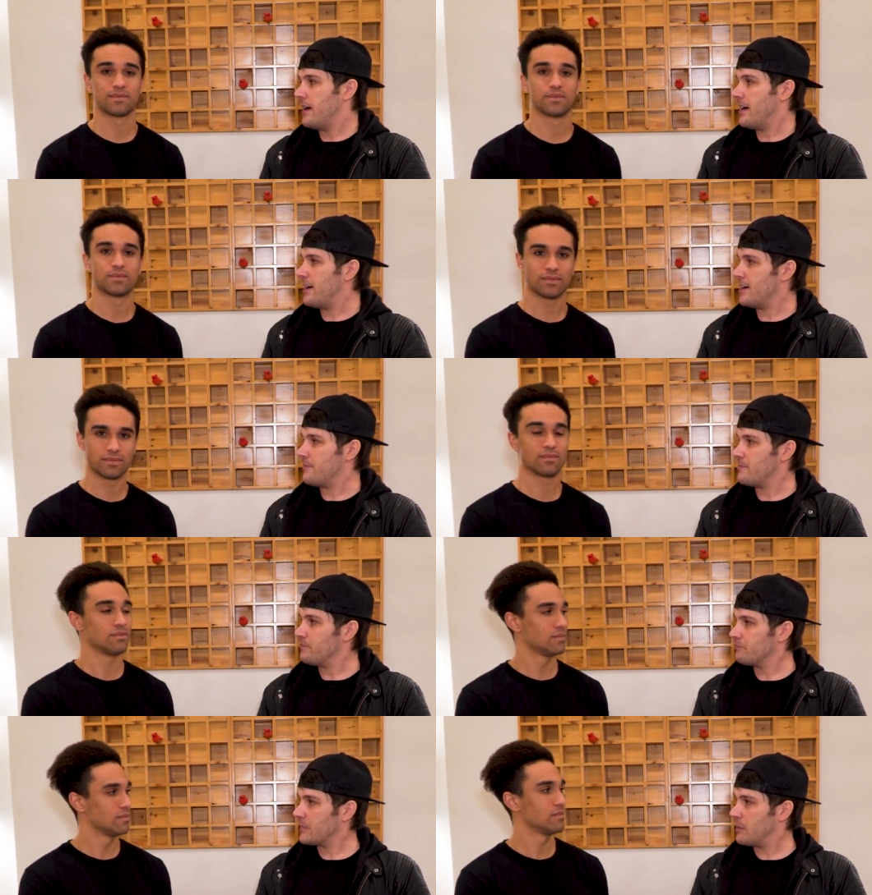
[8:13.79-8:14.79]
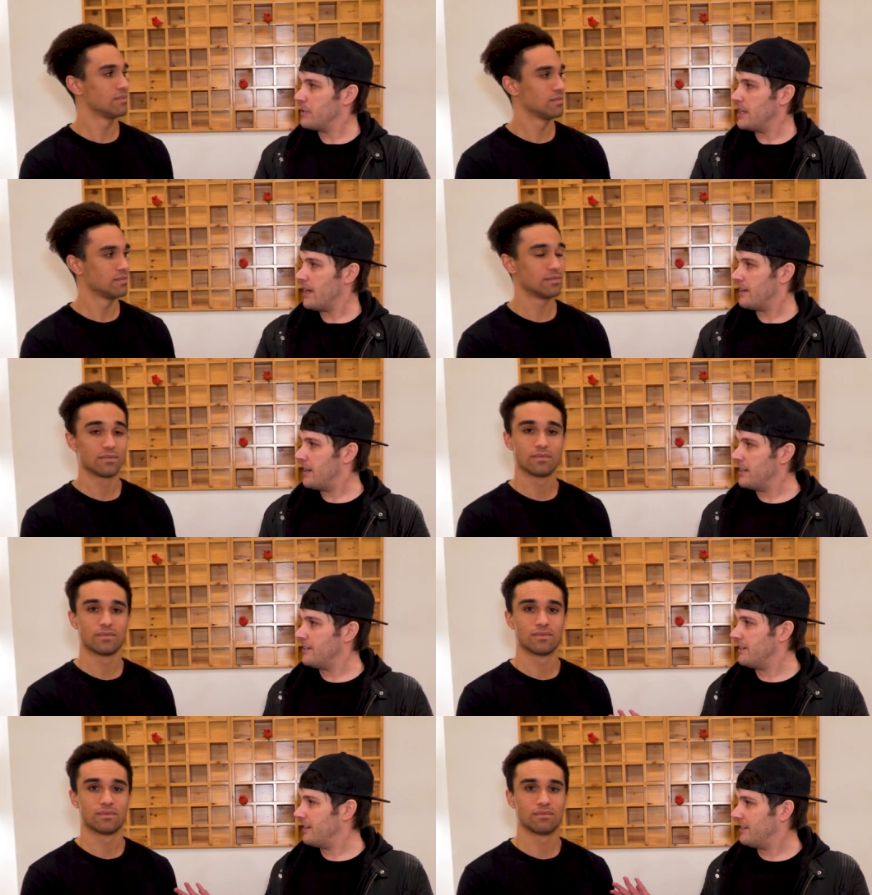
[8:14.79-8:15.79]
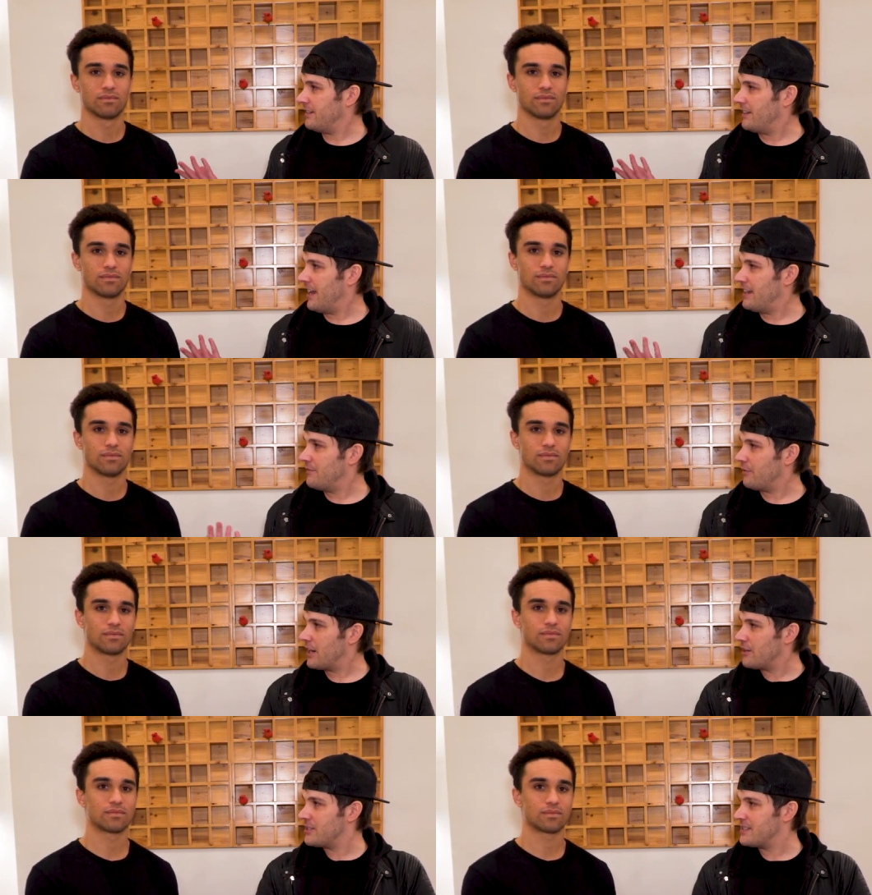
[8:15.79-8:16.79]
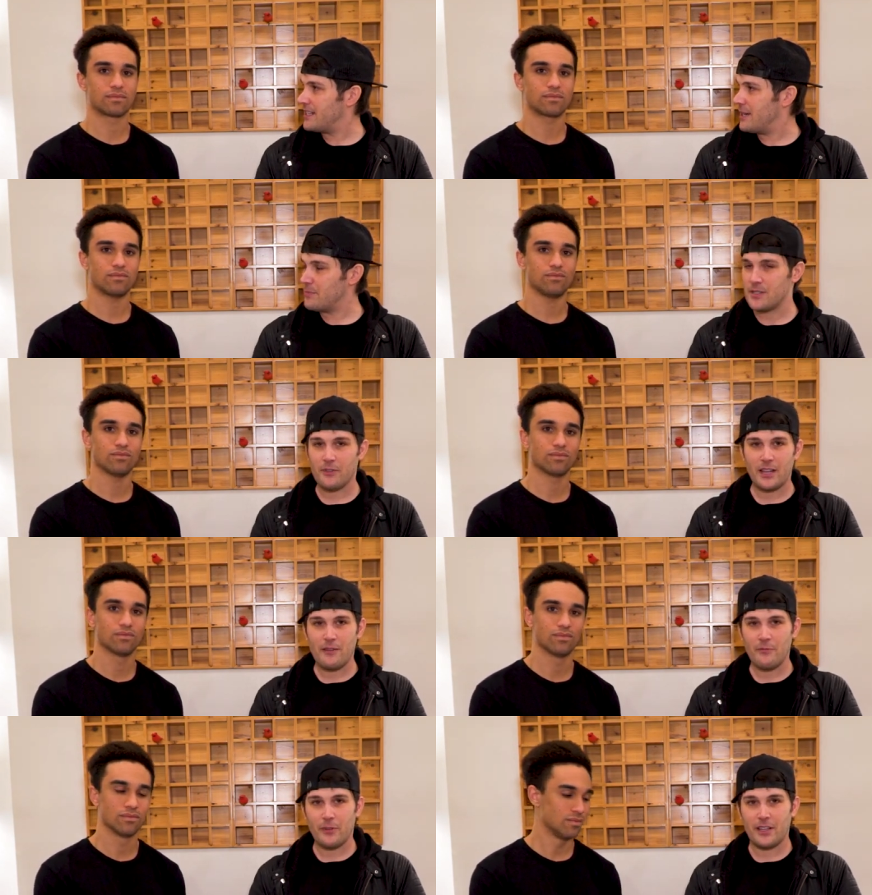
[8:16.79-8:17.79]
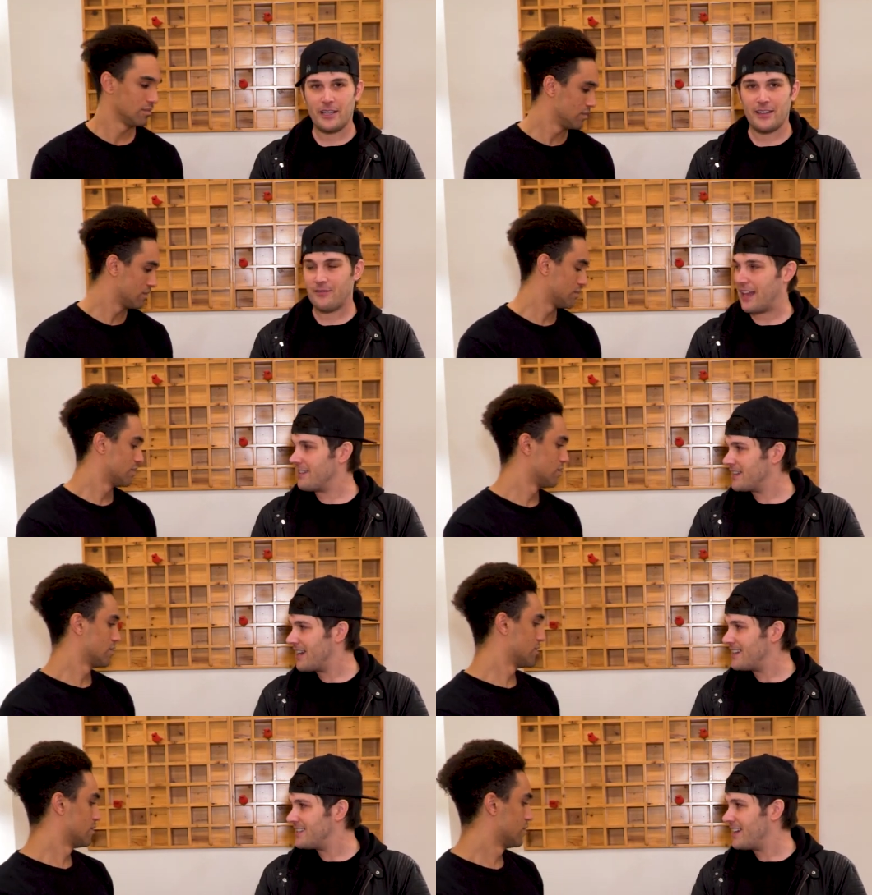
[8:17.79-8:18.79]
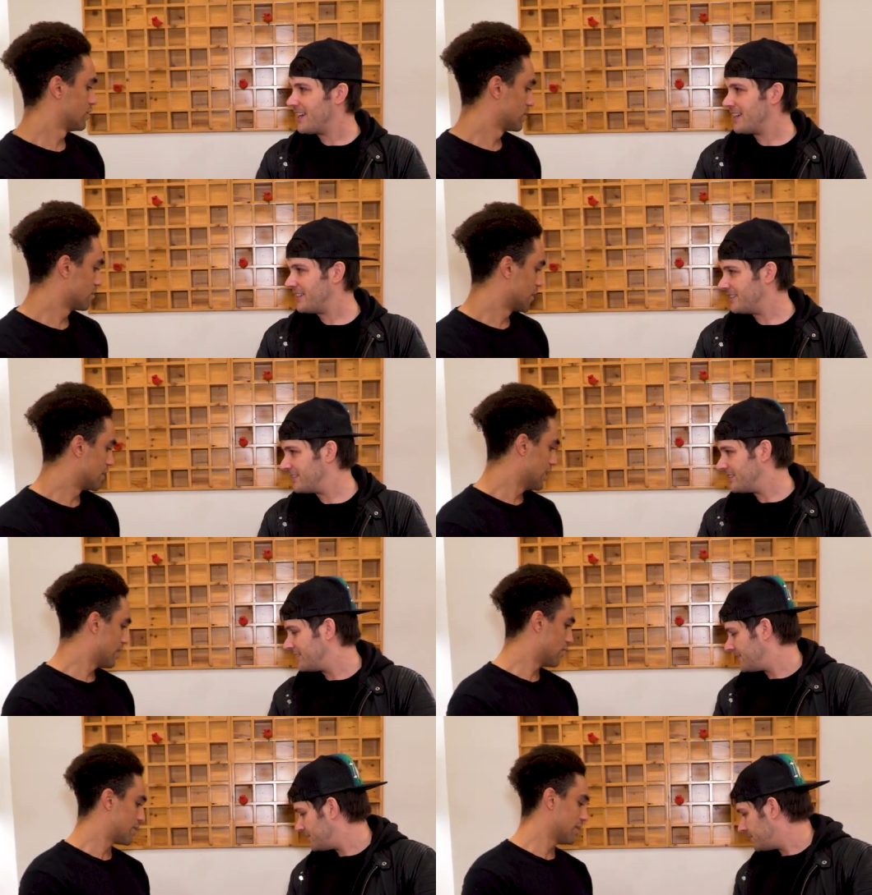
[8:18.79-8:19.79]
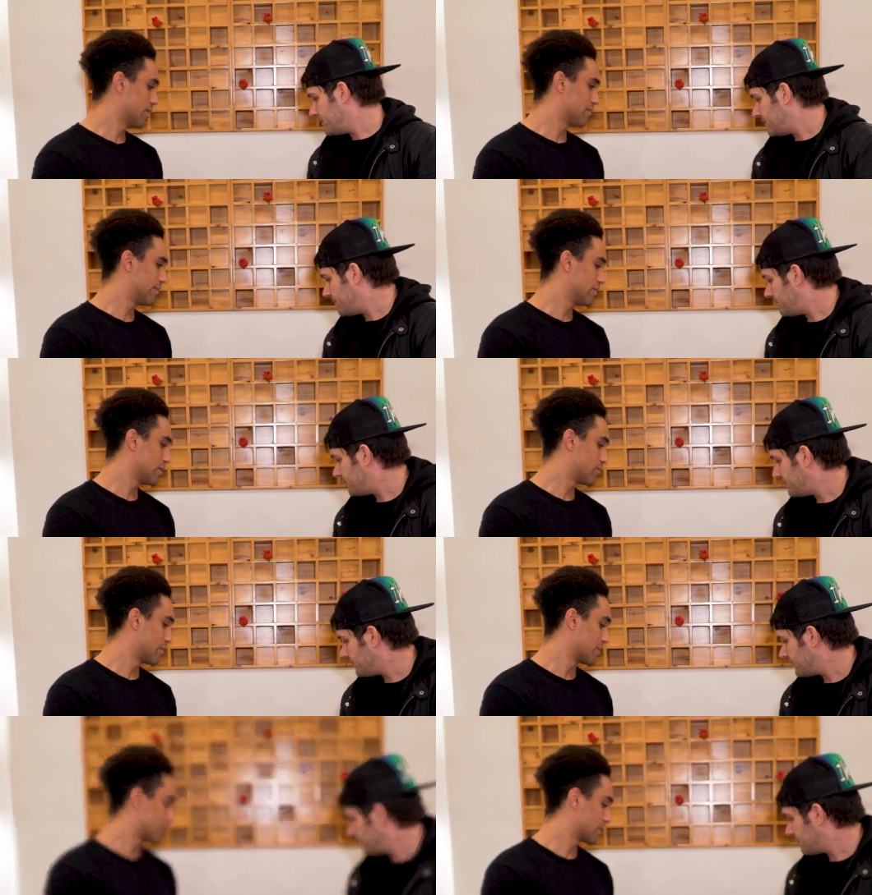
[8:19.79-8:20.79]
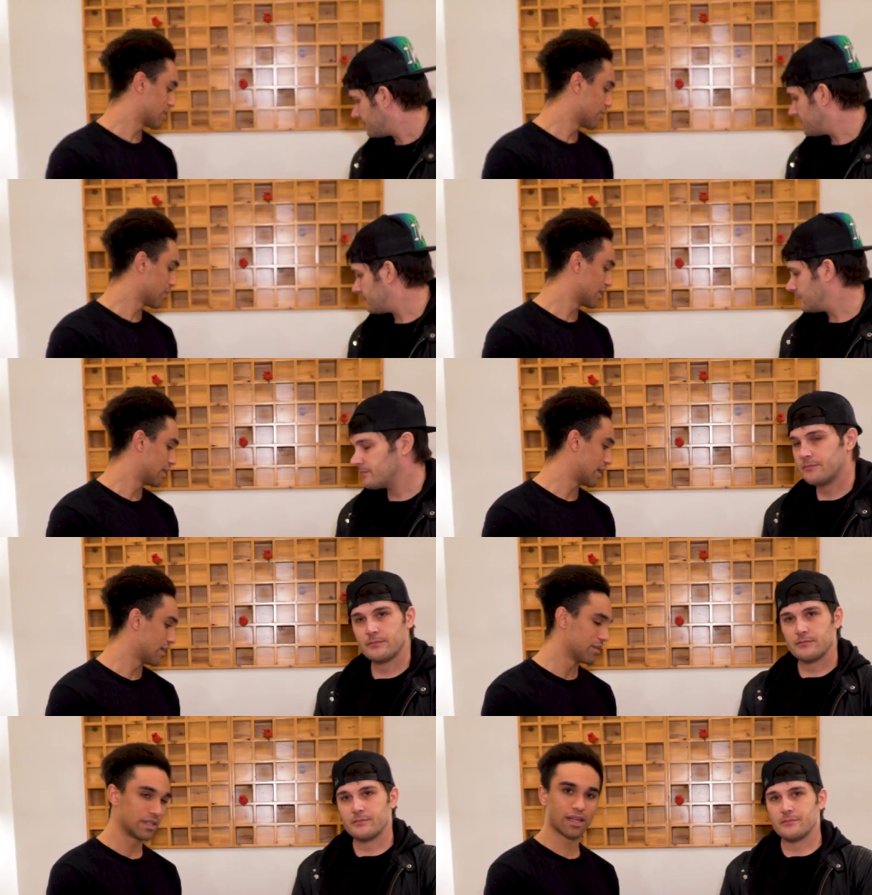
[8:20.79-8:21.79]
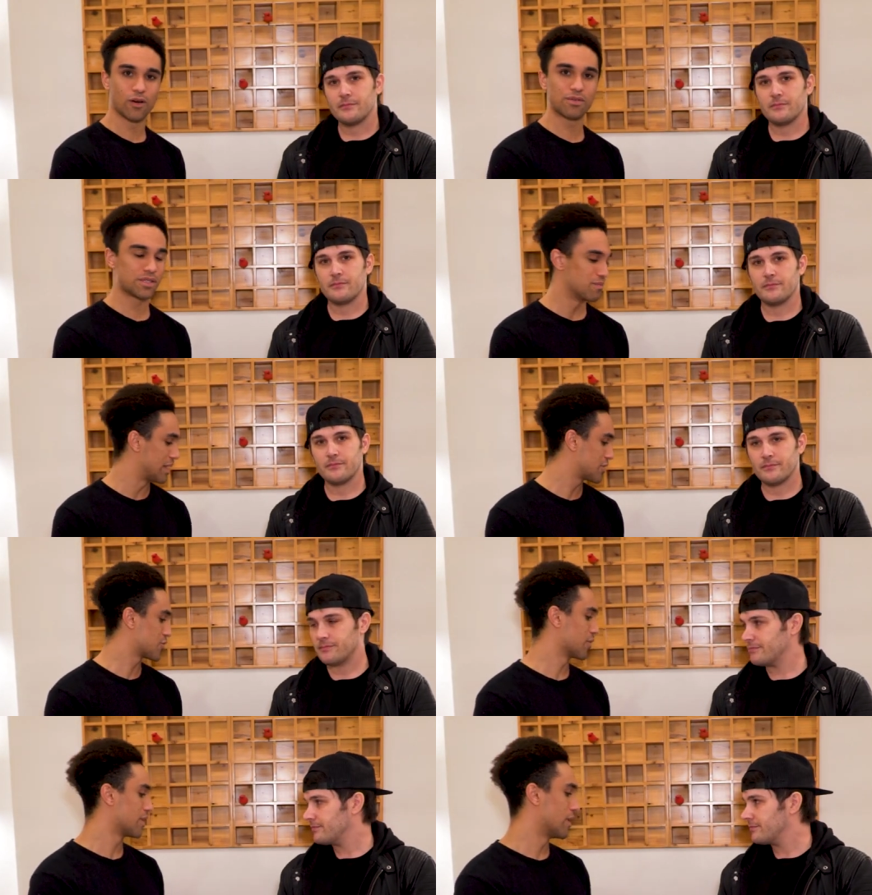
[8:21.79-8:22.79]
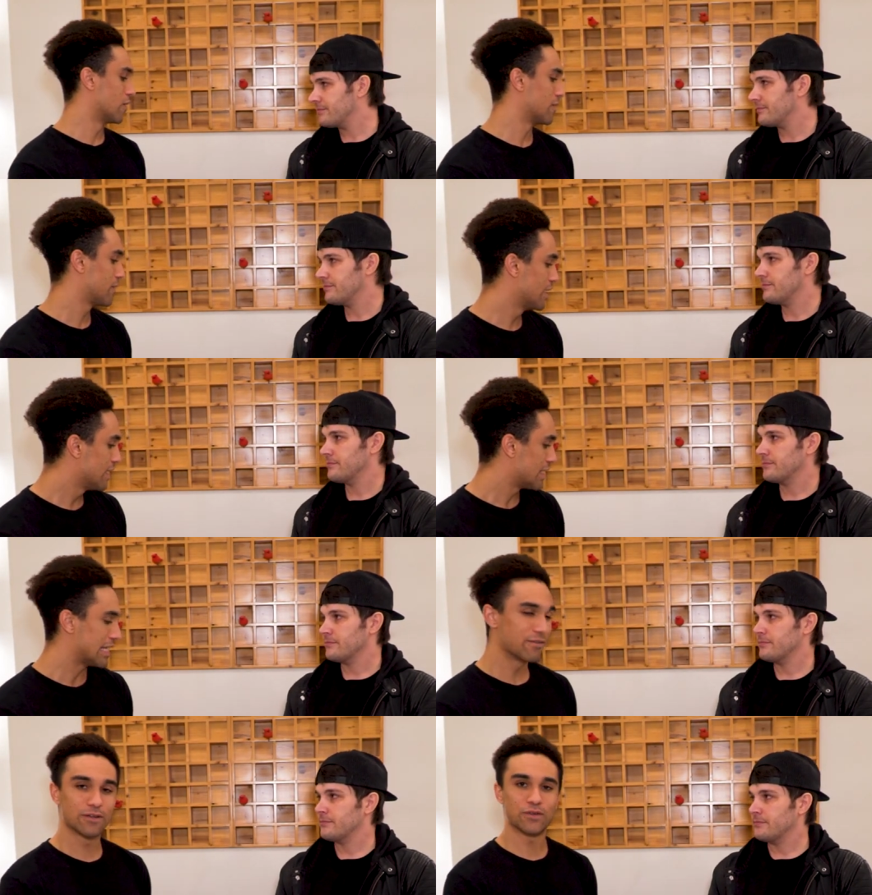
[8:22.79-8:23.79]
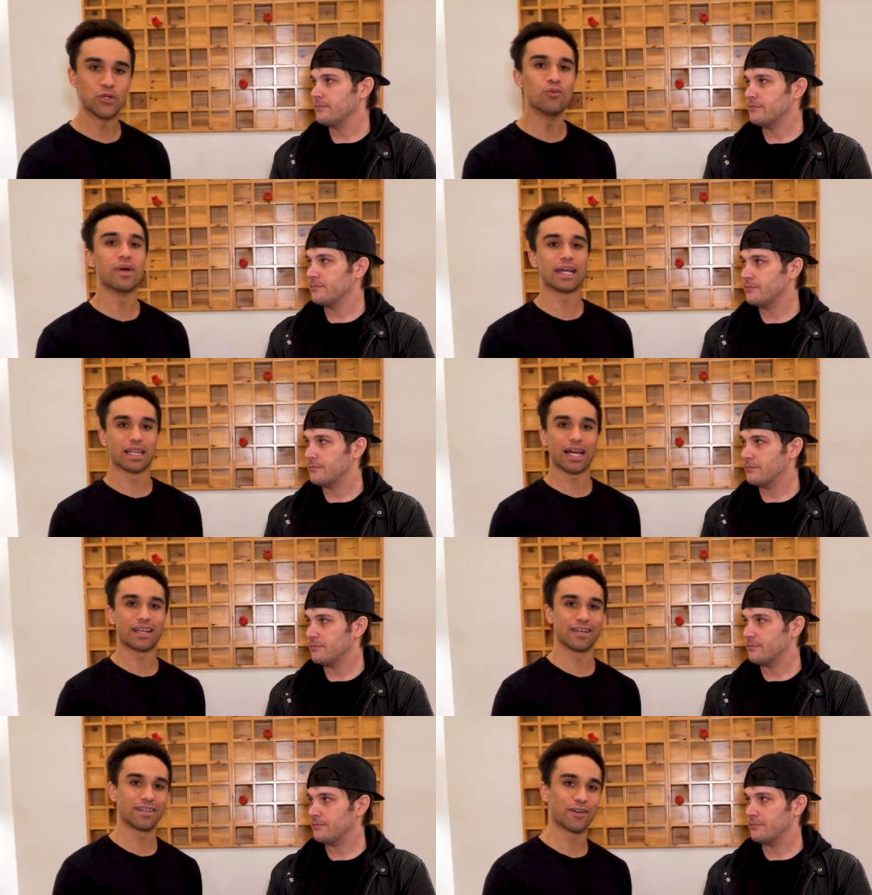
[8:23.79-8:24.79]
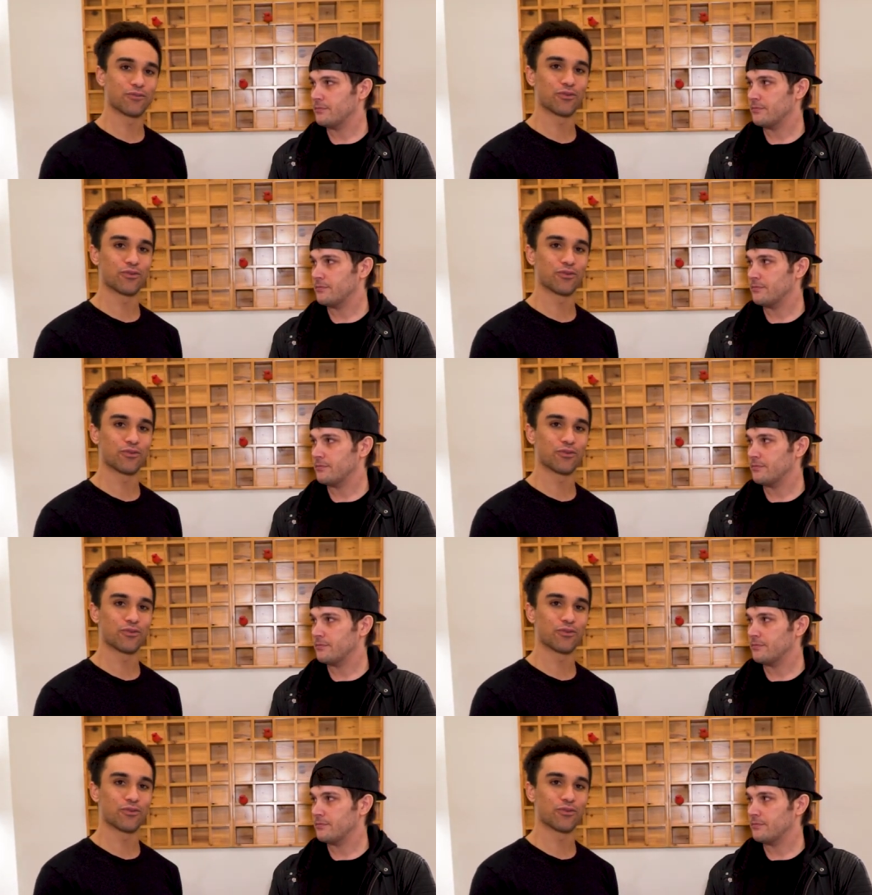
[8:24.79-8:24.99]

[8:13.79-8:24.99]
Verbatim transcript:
Speaker 1: Um, but yeah, any any fragrance tips for them for the Valentine's Day?
Speaker 2: Yeah, I think you, you pretty much covered it and nailed it. Yeah, always just make sure you know if even if you may like a, a,